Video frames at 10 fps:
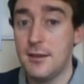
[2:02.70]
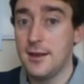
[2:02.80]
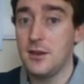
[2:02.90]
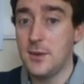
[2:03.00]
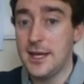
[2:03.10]

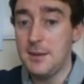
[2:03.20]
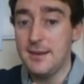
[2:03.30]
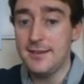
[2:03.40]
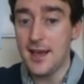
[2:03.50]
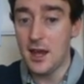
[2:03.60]
thing that we keep the
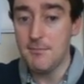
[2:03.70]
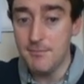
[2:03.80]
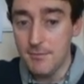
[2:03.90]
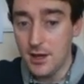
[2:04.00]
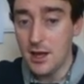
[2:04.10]
same,
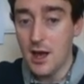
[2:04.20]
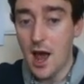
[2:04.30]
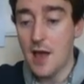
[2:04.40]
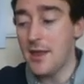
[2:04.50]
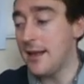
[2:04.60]

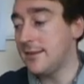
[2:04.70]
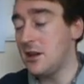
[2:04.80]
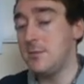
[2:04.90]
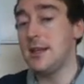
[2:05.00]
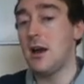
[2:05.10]
and that's going
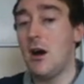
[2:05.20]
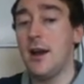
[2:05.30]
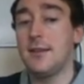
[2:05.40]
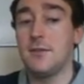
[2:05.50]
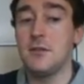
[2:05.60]
to be the
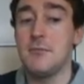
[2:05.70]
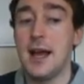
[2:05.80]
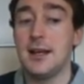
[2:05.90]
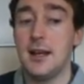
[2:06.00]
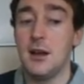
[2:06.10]
height of the
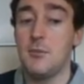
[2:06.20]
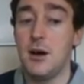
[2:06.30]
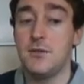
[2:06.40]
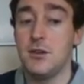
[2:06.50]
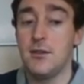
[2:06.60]
magnet
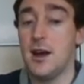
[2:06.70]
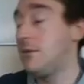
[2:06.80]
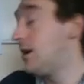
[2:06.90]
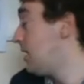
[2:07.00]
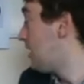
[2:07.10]
above the
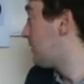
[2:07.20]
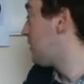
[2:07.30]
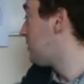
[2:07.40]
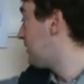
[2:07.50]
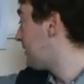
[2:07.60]
ground. So
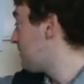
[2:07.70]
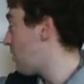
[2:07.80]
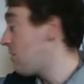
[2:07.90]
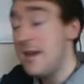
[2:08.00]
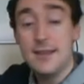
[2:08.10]
do you see
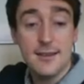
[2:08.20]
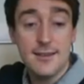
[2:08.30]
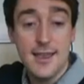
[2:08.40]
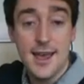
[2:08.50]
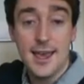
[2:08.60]
my meter
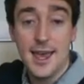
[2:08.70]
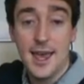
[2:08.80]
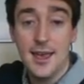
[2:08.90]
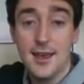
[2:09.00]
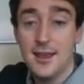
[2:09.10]
stick
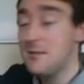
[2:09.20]
here in the